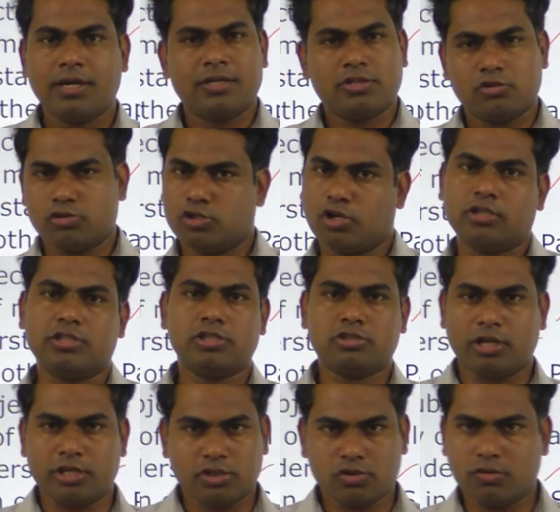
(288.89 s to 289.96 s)
Sociology
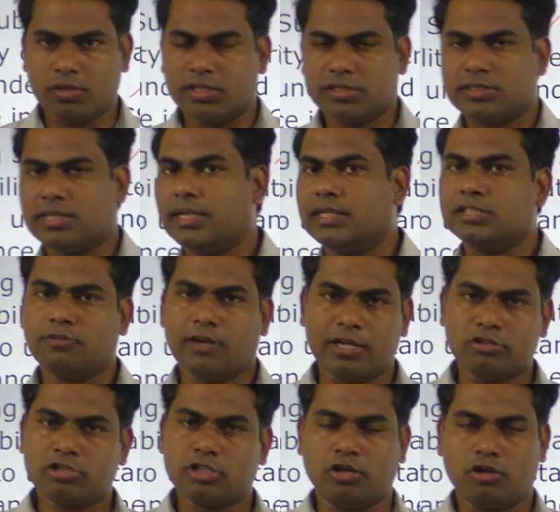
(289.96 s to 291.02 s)
tries to understand these
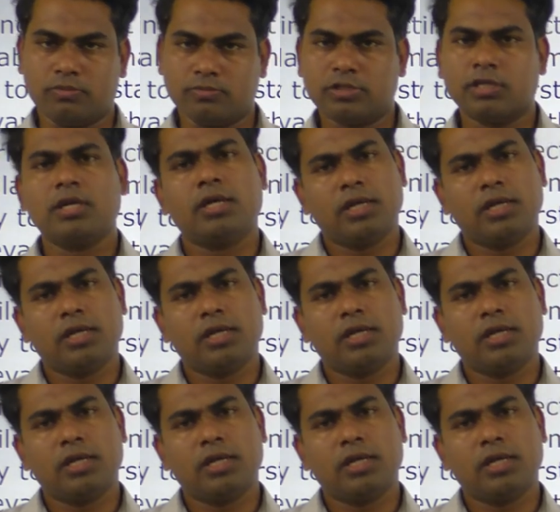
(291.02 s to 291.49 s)
values and norms.